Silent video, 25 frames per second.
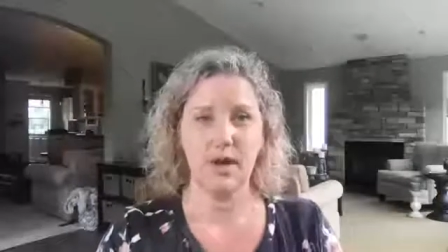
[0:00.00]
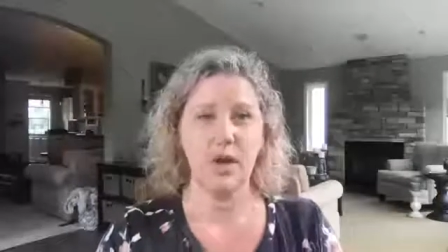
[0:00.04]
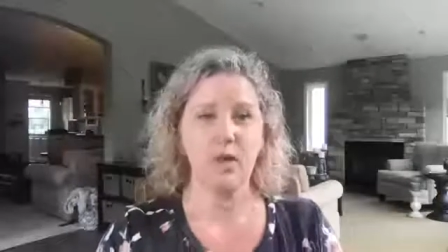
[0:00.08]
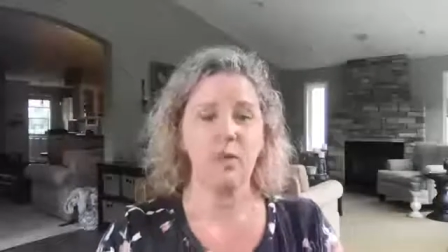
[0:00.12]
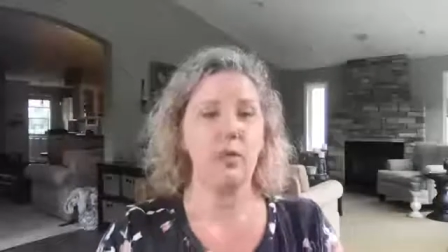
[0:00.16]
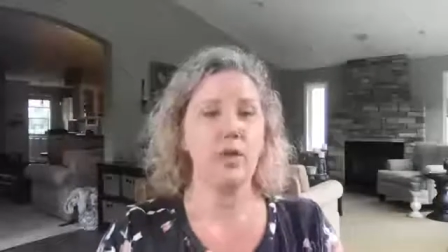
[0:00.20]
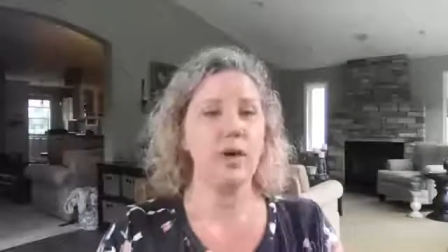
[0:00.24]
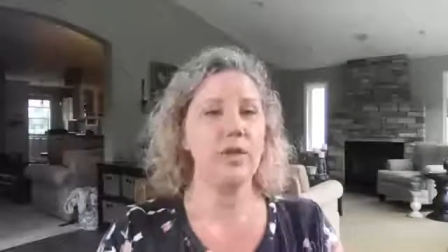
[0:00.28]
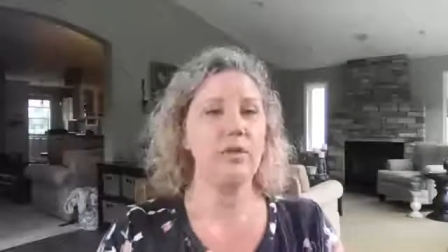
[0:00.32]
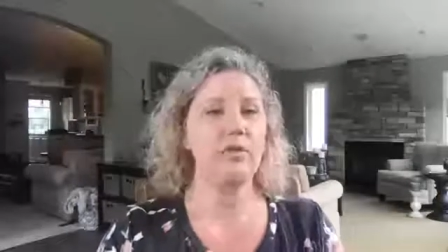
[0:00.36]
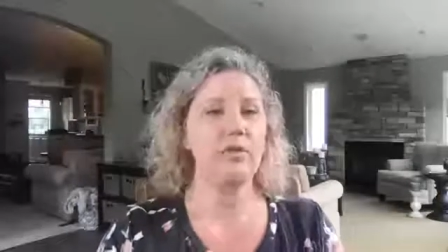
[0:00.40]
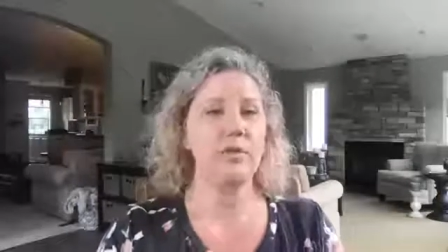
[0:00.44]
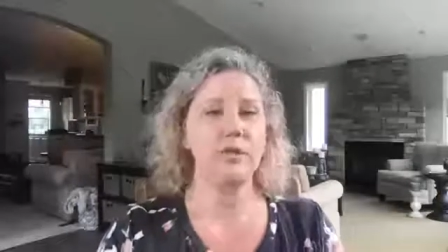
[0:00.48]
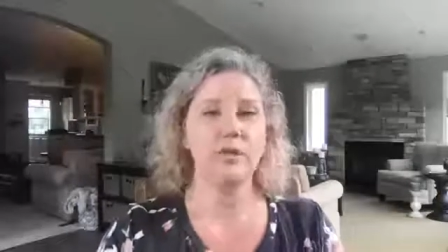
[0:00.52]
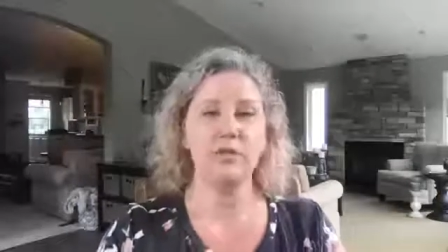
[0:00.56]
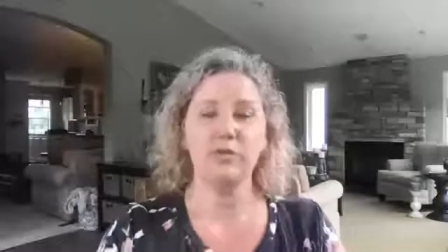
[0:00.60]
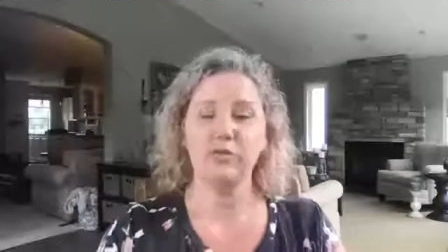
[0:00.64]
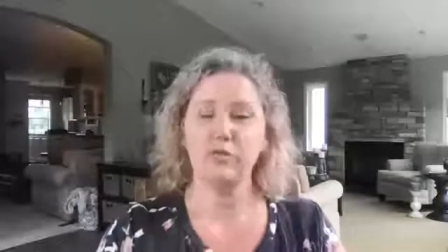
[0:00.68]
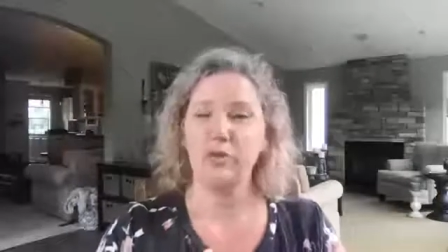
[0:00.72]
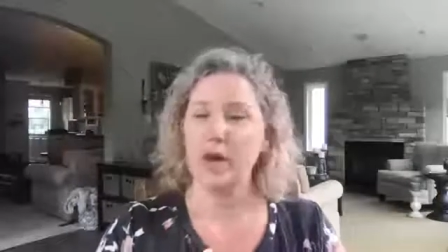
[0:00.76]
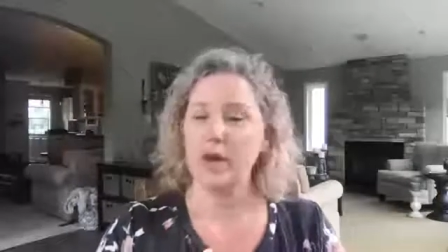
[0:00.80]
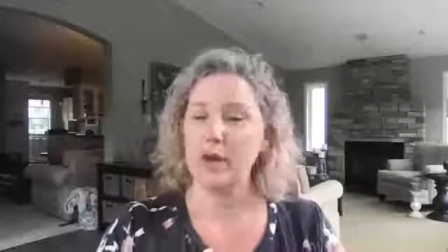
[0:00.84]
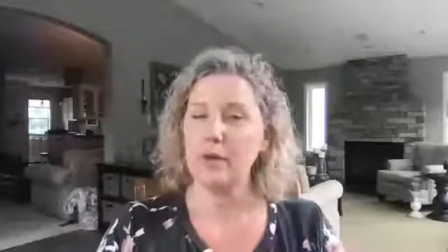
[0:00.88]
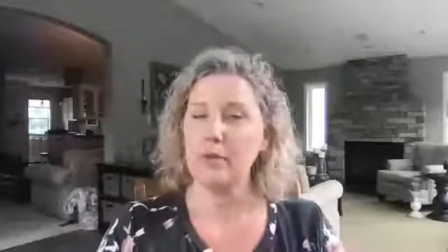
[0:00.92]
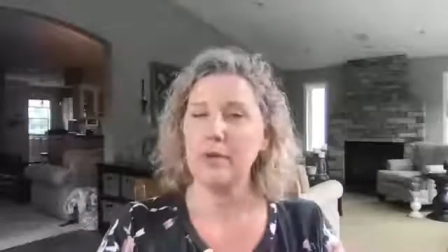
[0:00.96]
whether it's
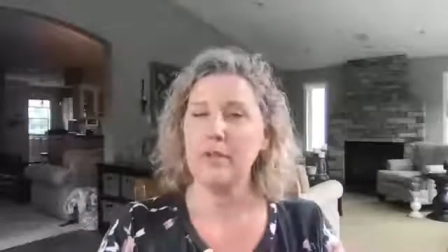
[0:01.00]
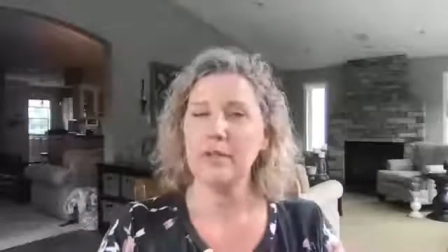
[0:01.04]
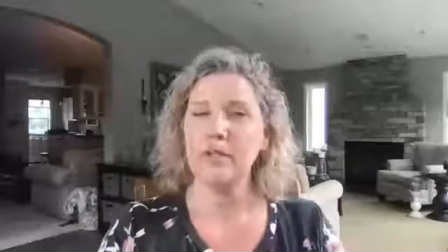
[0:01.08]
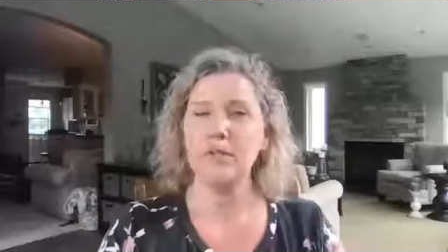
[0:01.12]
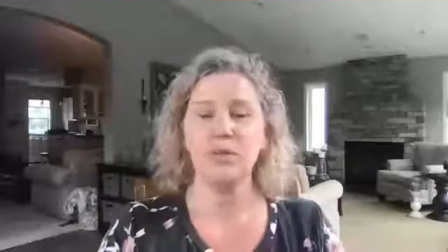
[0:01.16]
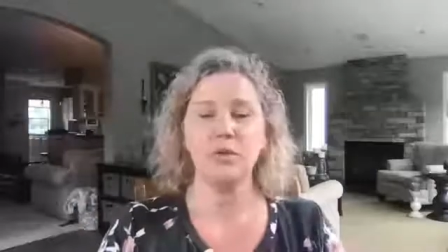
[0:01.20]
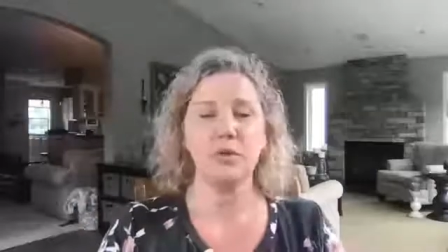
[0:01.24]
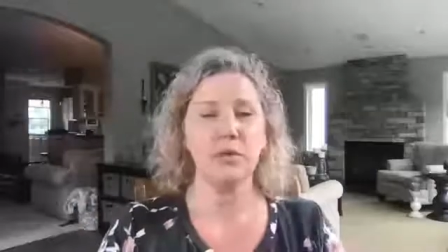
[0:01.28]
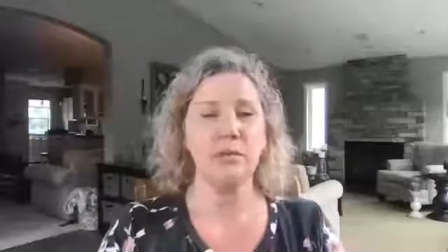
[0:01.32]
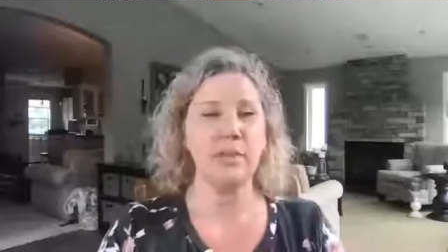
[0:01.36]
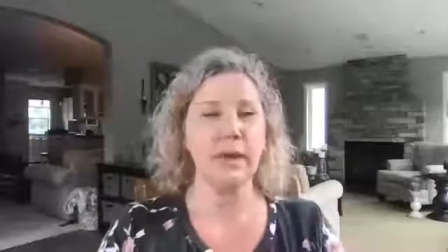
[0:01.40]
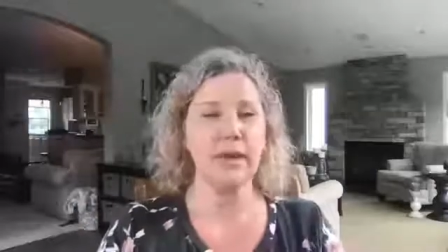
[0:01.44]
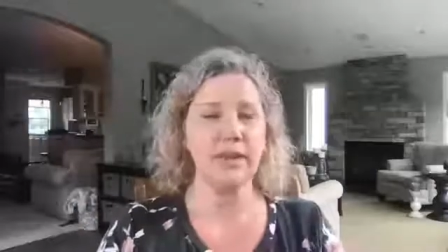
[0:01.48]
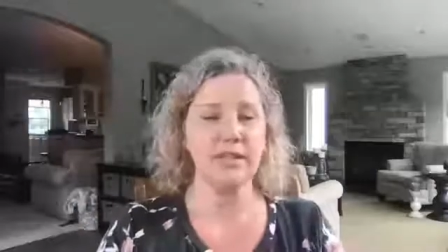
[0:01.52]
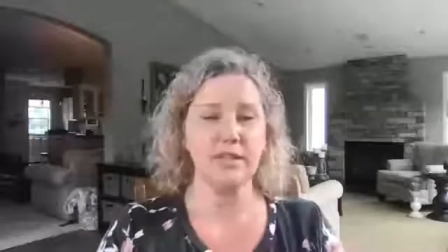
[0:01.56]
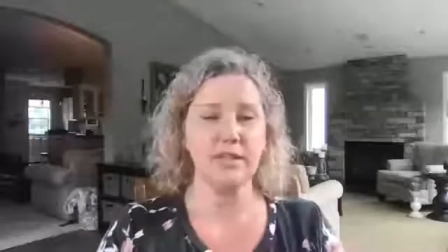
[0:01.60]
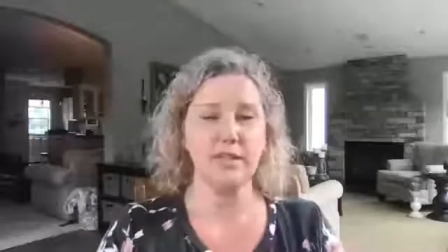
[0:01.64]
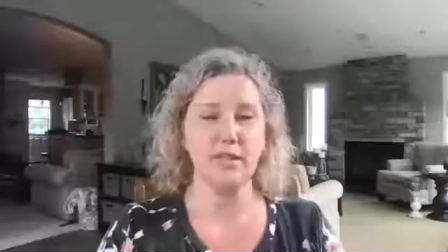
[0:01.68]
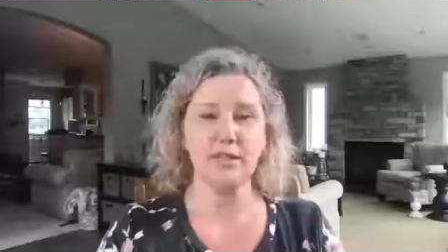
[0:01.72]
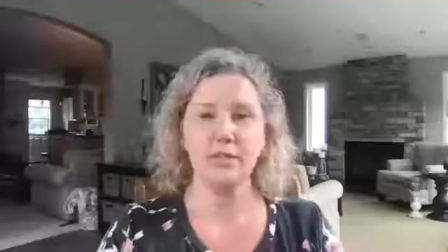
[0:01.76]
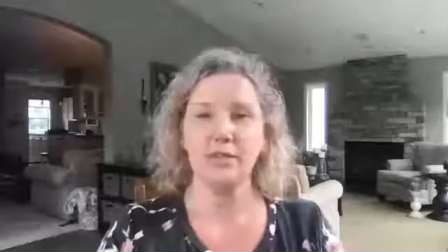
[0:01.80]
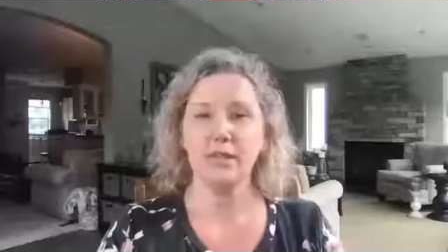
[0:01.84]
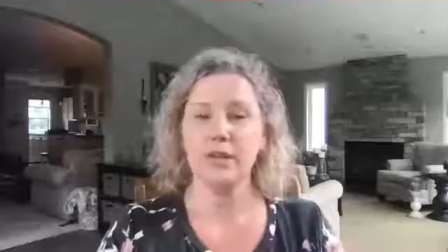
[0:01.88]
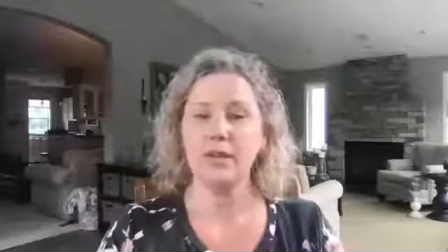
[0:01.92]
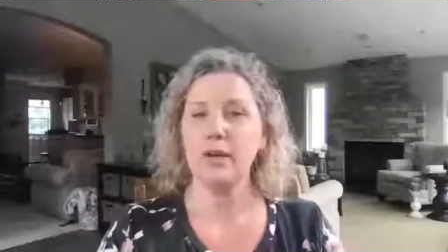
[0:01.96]
virus or
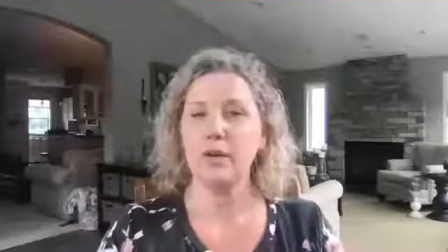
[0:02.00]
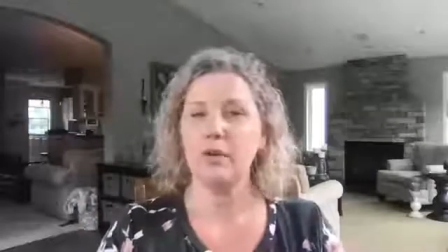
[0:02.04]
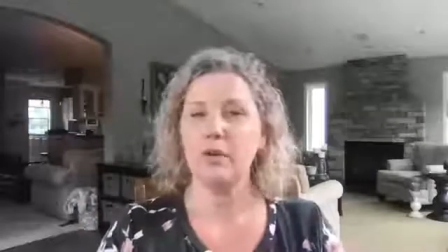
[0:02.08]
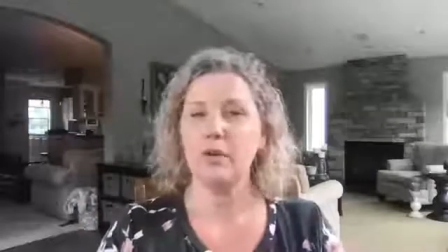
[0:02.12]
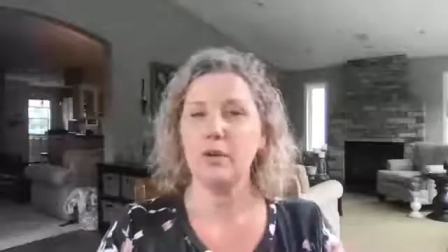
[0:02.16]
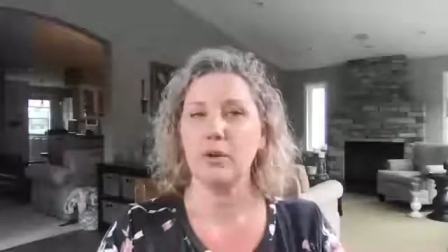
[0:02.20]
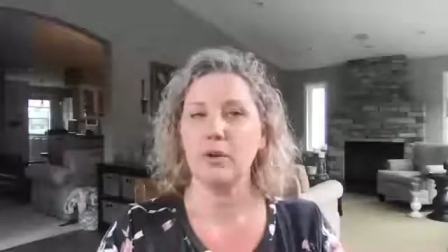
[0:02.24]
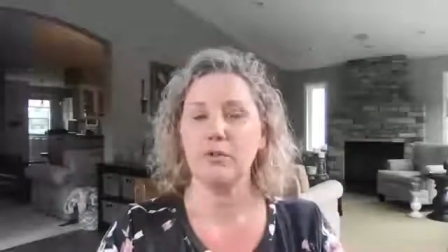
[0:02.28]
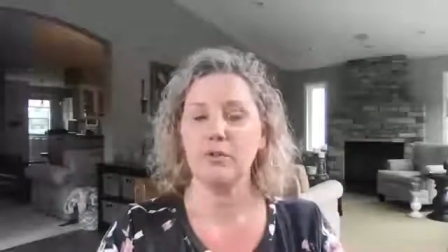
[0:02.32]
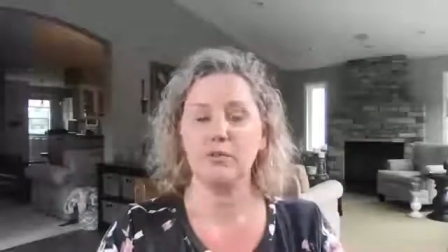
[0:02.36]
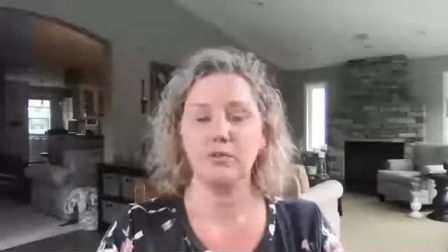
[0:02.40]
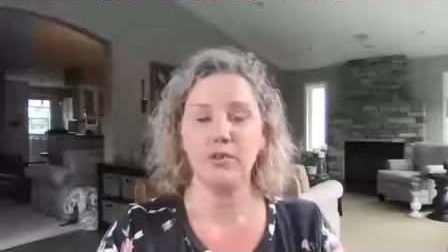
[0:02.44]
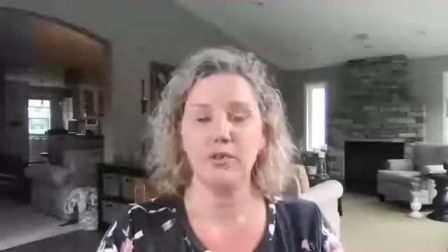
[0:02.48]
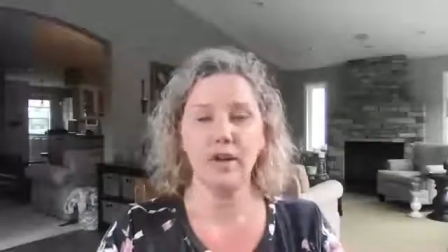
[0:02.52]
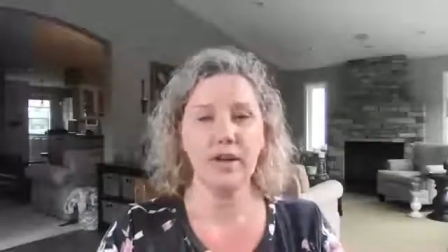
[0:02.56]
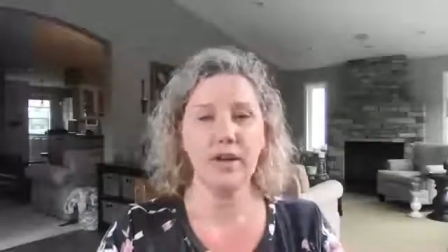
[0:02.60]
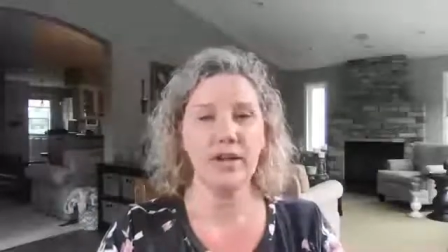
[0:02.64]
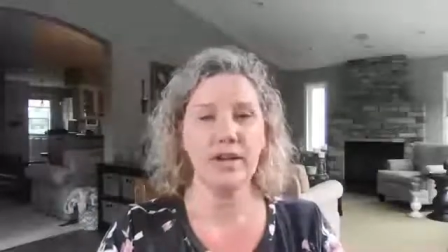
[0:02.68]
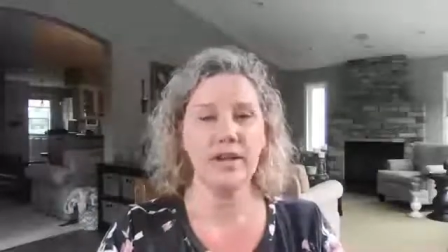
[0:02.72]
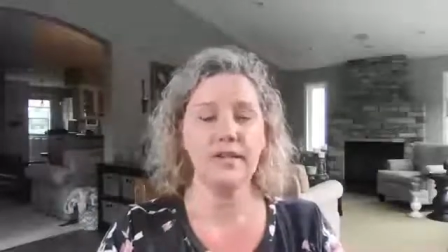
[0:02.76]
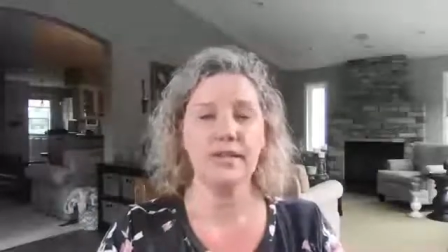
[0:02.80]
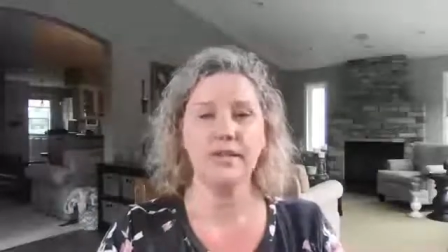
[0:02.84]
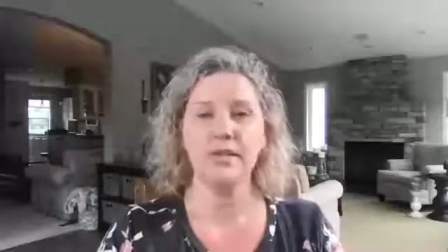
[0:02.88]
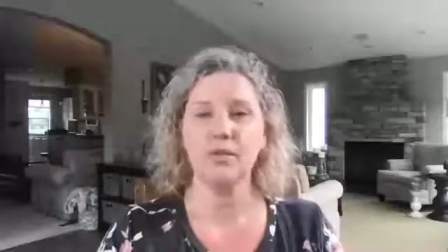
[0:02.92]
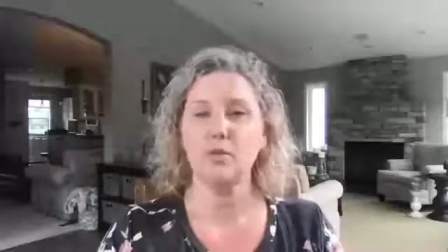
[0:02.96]
bacteria or
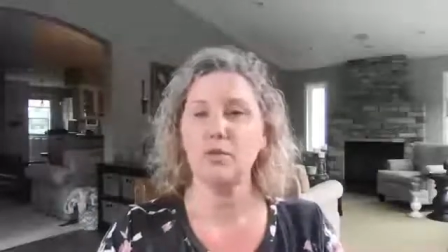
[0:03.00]
fungus,